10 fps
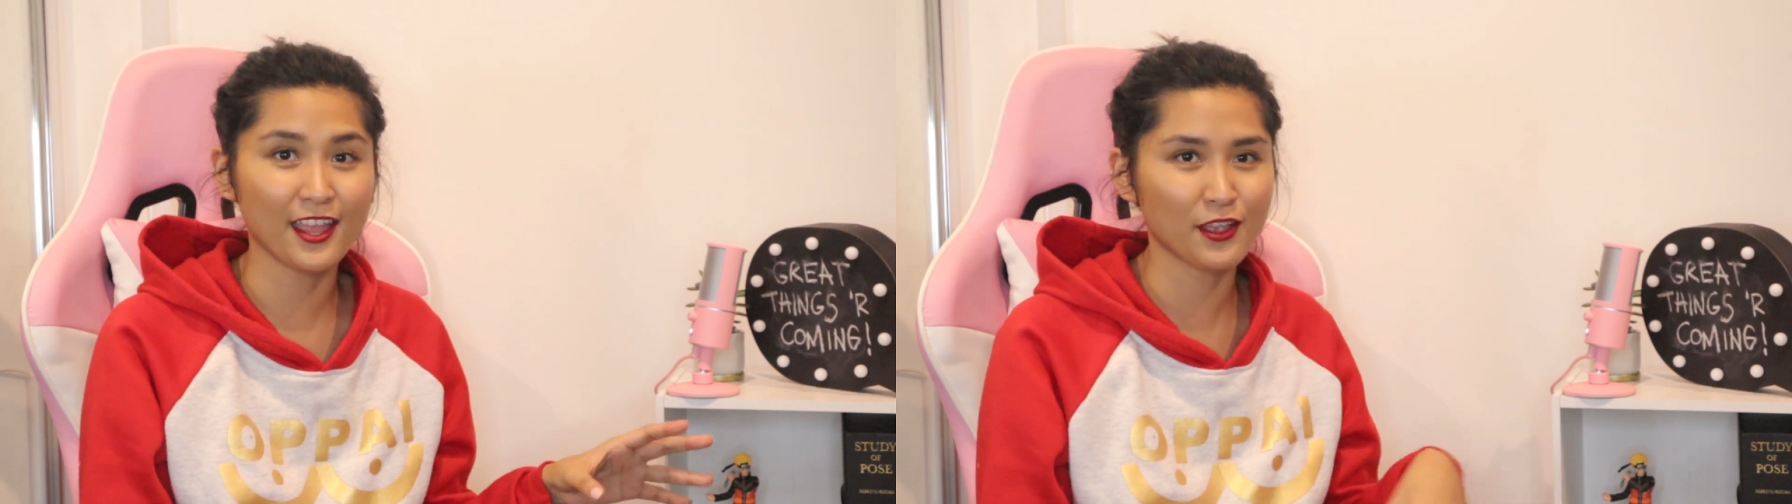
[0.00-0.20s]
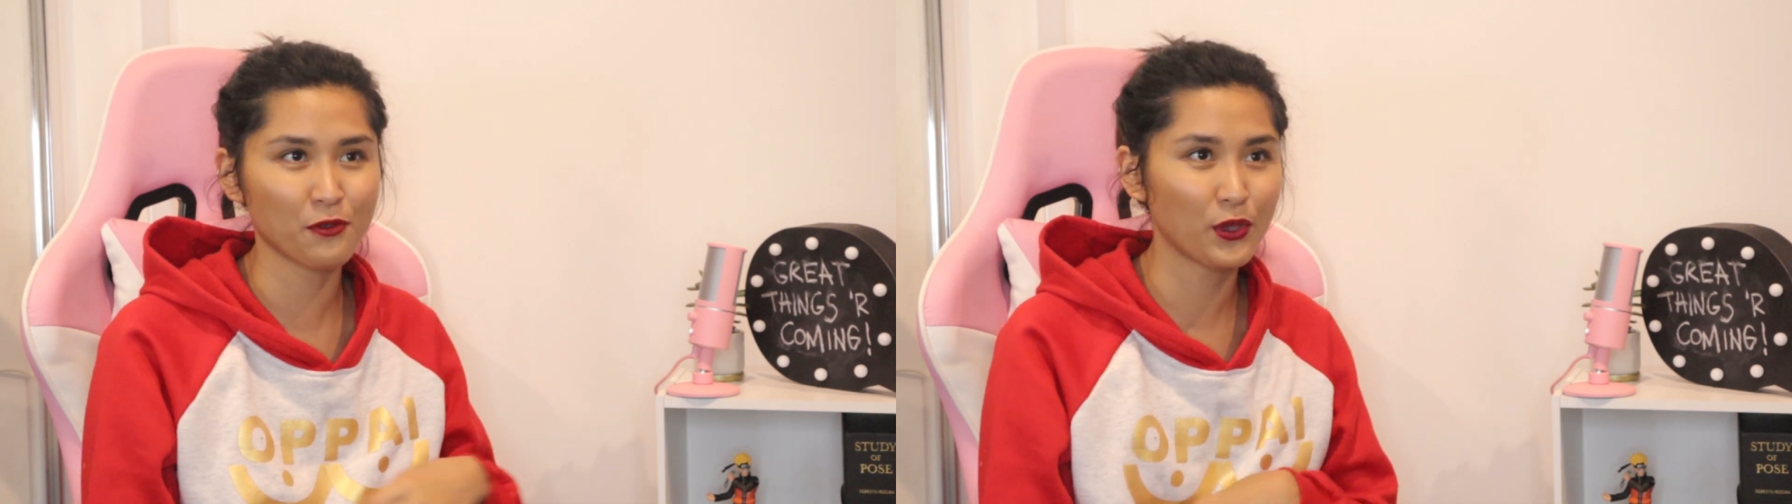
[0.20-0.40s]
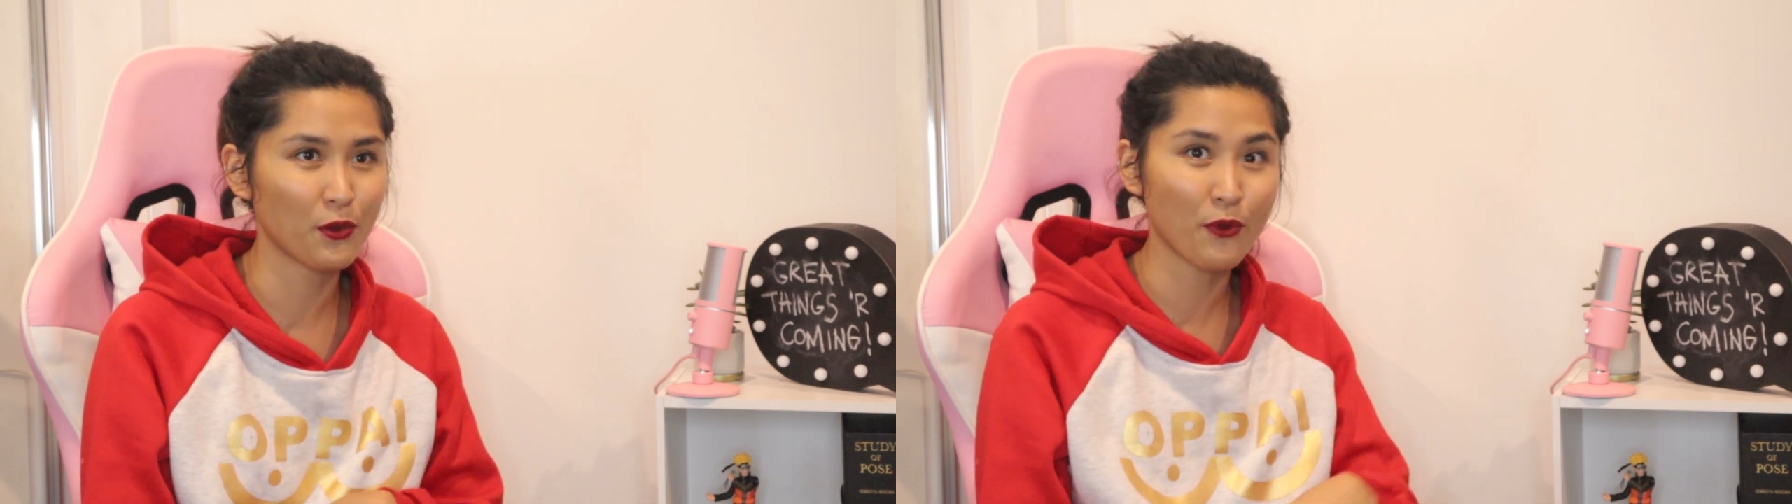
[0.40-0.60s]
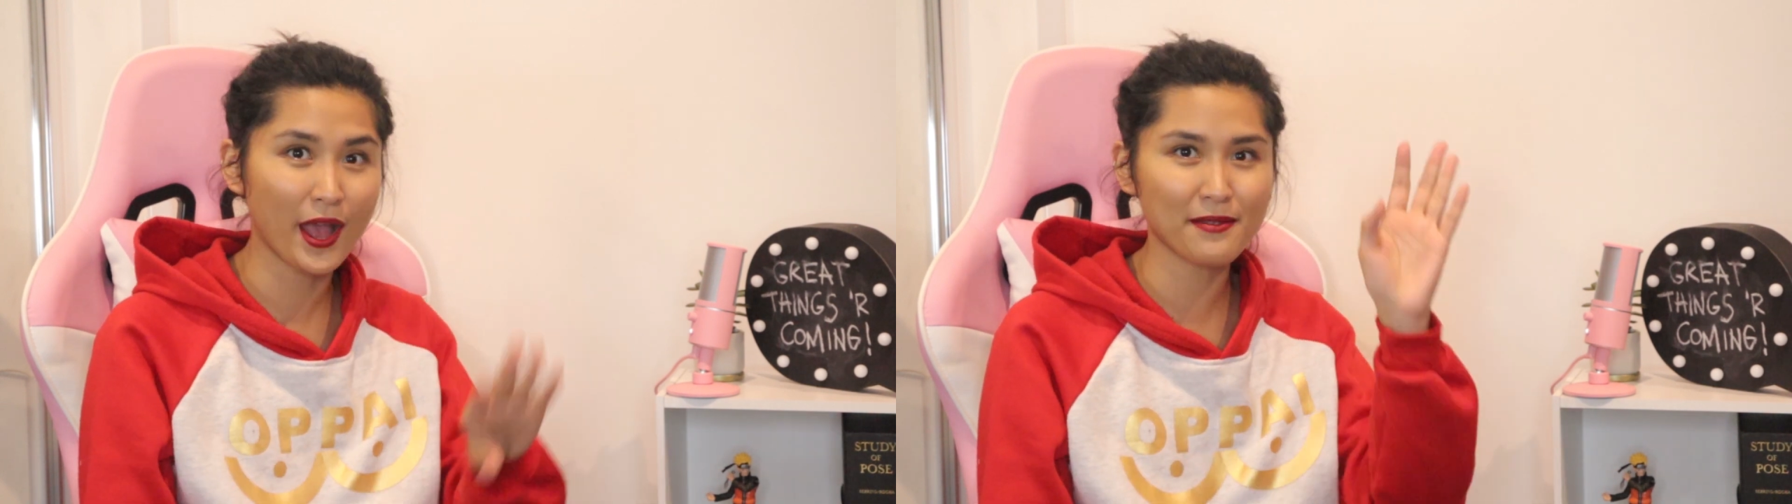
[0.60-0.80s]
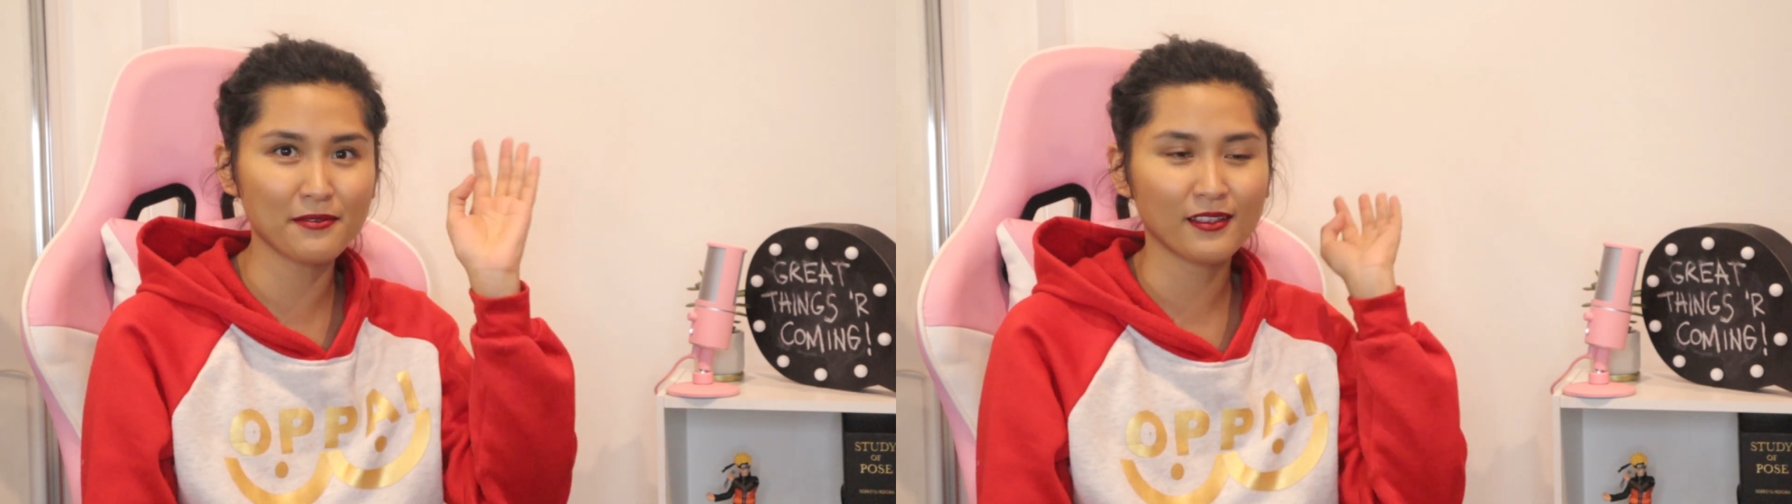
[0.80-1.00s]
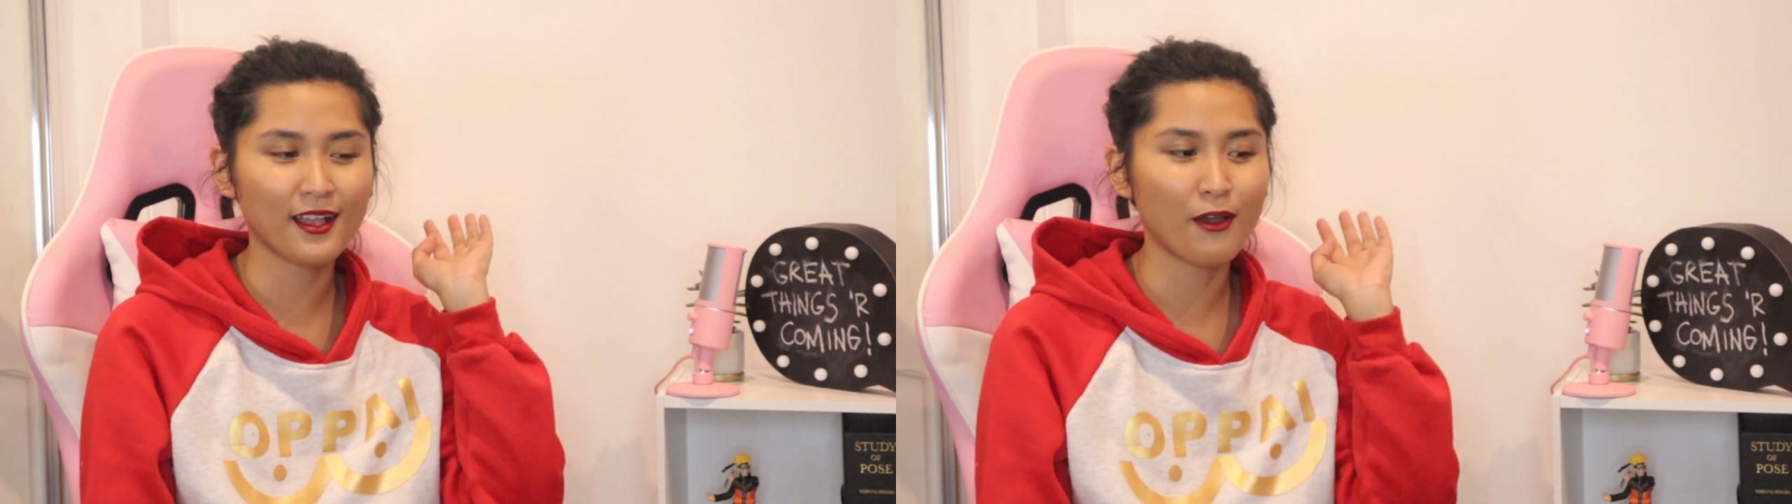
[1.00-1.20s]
and then we ran